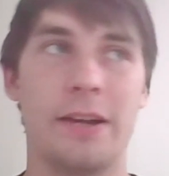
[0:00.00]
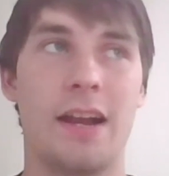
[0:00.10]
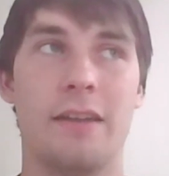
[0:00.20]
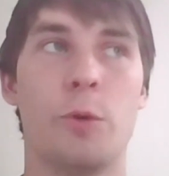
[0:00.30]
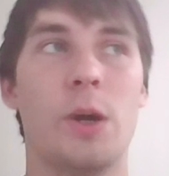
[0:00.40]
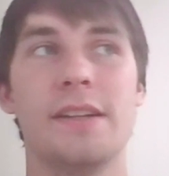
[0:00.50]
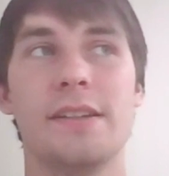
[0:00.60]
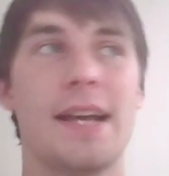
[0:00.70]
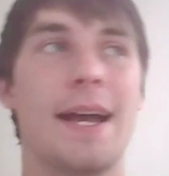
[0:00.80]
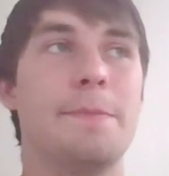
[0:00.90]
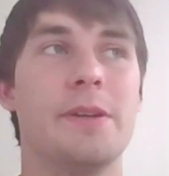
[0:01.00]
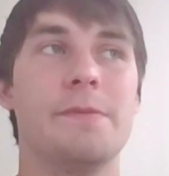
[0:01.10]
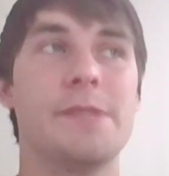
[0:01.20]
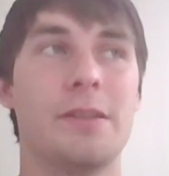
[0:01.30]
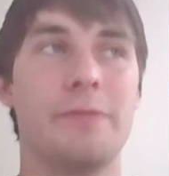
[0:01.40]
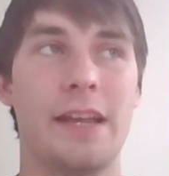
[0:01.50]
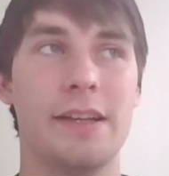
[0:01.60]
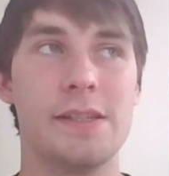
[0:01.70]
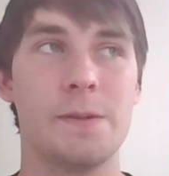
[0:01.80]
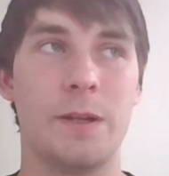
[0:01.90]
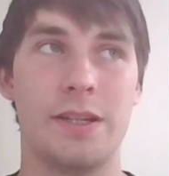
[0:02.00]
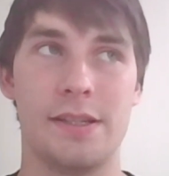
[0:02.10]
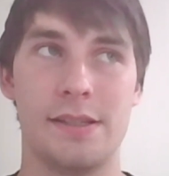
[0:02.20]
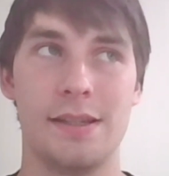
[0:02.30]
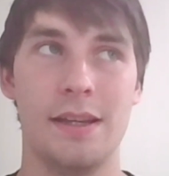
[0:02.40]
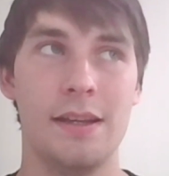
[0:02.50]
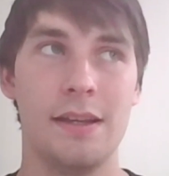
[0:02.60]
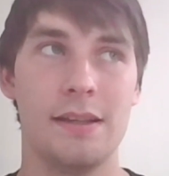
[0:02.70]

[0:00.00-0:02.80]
about kind of one type of surveillance, which is